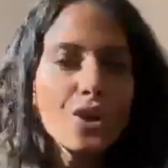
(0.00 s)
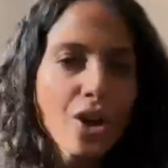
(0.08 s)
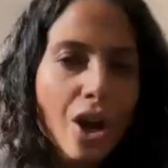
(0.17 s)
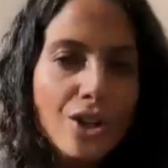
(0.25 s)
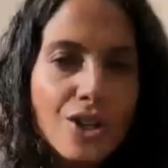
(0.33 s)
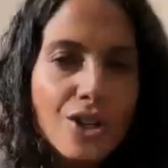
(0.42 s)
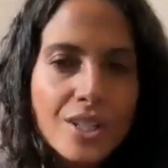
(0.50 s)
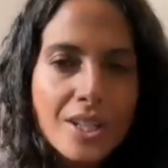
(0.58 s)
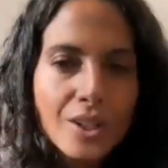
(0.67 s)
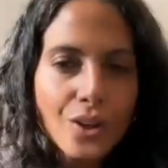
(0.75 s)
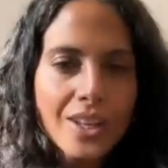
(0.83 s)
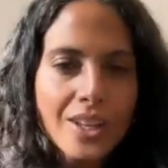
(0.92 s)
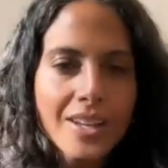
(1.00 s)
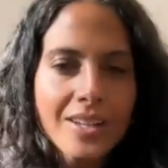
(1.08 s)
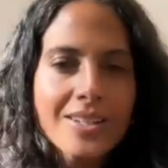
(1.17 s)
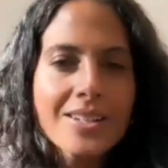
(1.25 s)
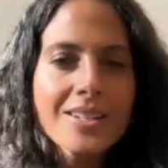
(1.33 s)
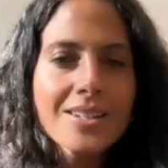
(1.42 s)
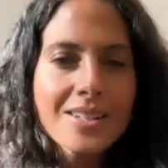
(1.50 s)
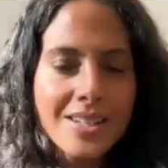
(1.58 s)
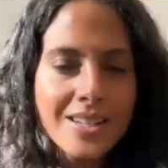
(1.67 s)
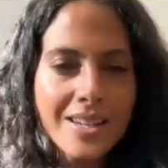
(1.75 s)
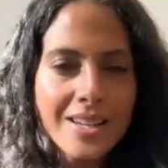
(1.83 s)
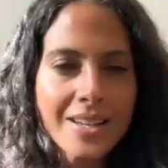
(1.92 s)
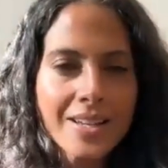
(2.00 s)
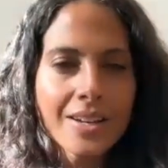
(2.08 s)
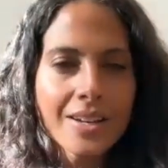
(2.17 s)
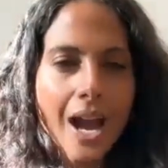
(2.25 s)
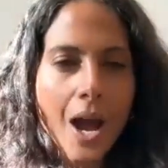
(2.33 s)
is unconsciously looking to see